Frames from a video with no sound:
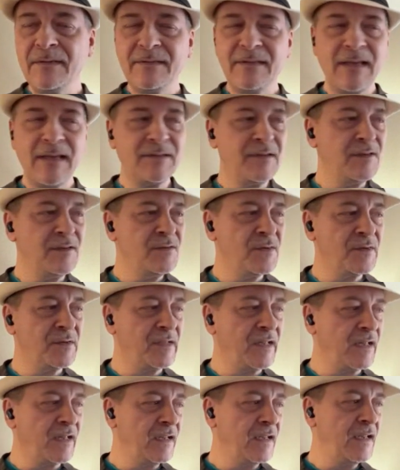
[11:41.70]
that's
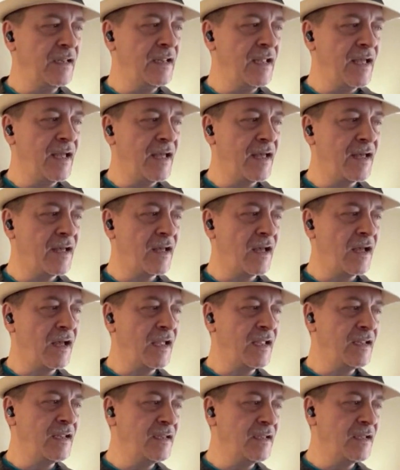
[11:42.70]
interesting. Yeah,
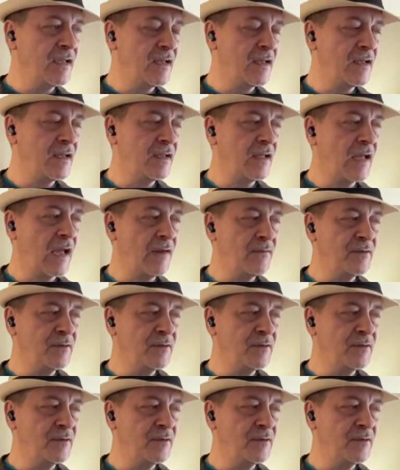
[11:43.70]
I